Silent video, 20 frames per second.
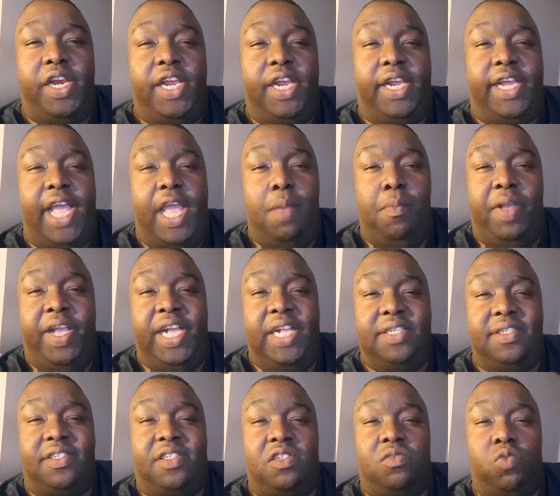a game
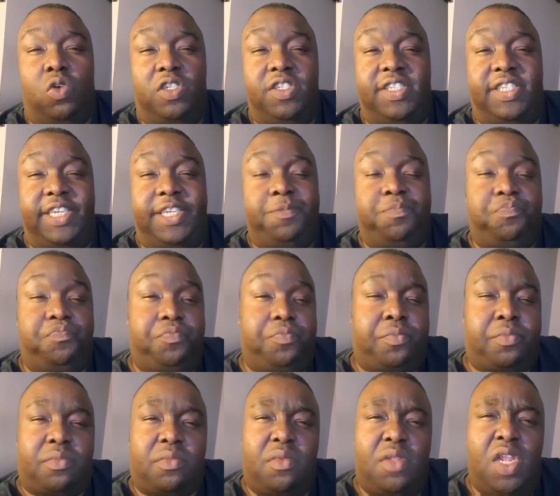against Swansea,
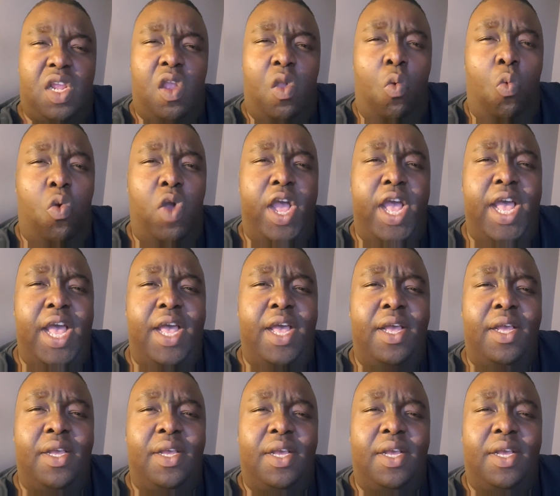where